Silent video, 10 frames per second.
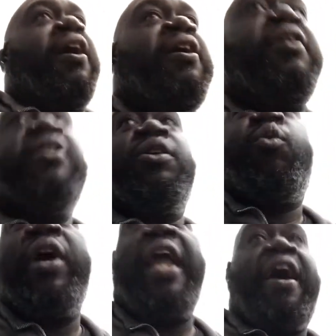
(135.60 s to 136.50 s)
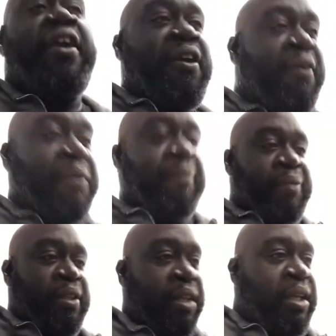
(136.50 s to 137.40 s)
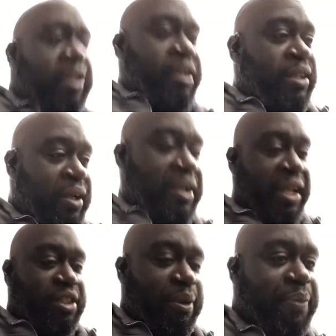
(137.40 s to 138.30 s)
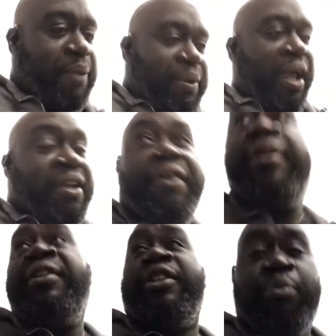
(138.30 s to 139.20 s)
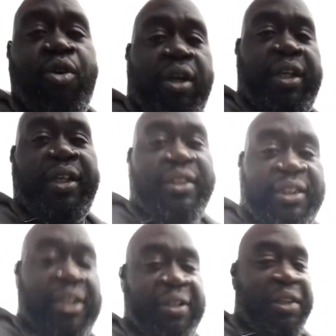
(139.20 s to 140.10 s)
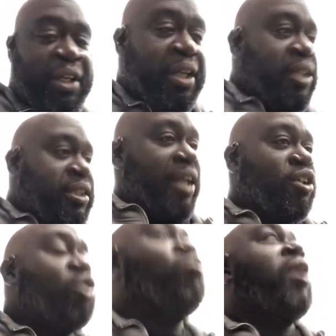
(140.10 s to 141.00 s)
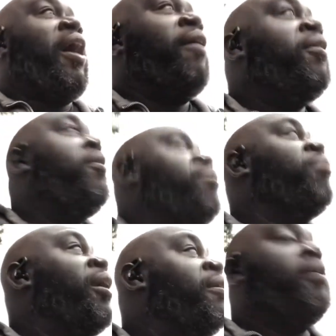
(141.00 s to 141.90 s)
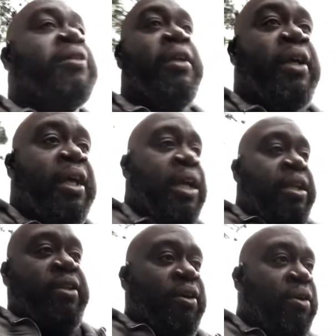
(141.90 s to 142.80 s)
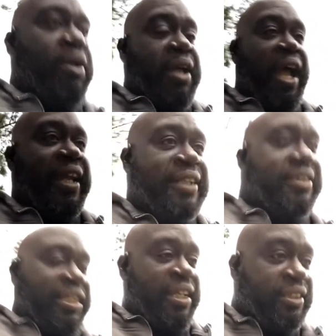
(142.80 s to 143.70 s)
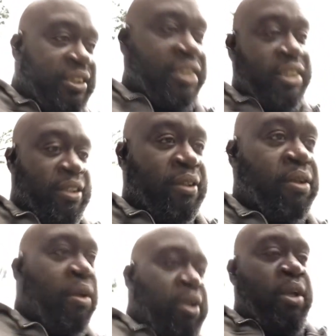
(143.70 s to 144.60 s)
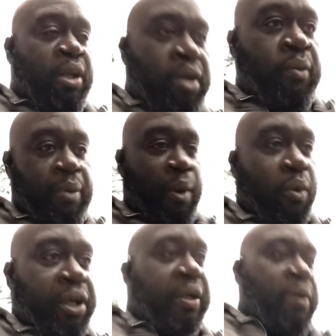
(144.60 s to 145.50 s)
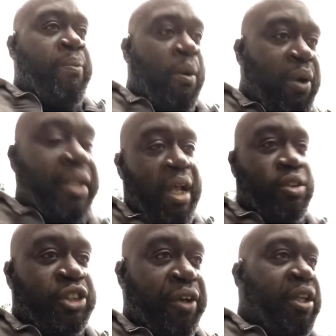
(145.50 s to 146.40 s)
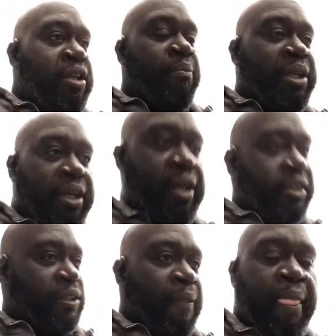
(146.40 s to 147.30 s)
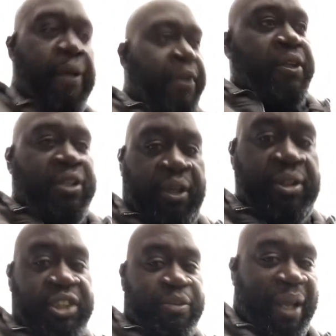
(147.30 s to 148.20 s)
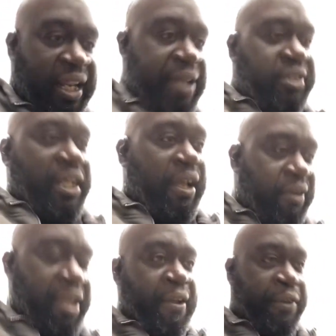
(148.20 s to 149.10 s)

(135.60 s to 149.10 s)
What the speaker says: little wet out here. Not too many people out here this morning because it's kind of cool out. But, I got to stay consistent with my weight loss journey because, this is my lifestyle now,